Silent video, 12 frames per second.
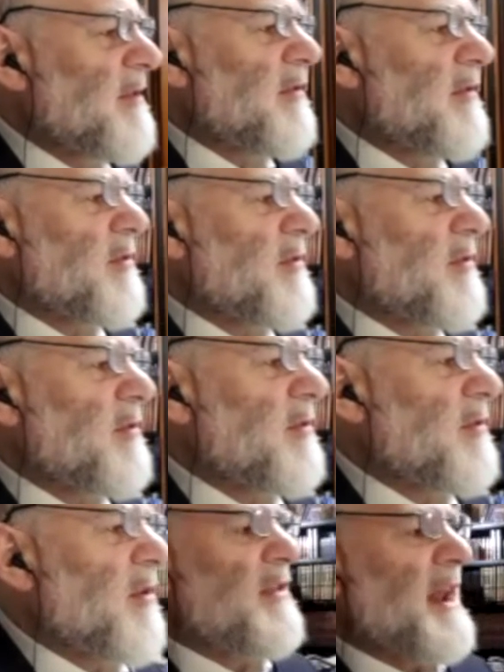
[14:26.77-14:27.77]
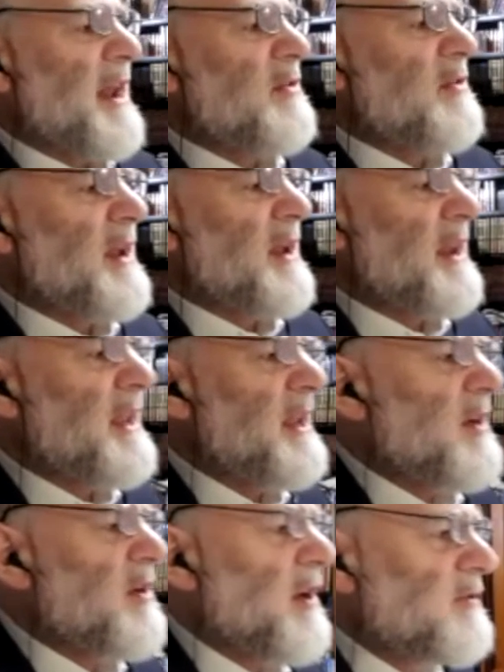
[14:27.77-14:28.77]
story, he sat under a
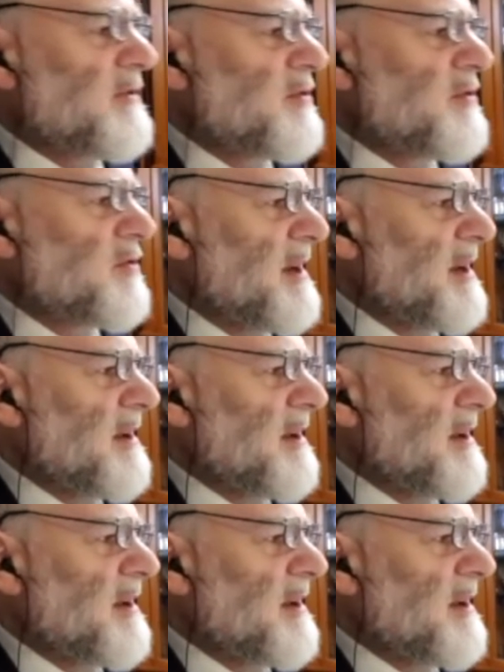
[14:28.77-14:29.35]
kikoyan tree,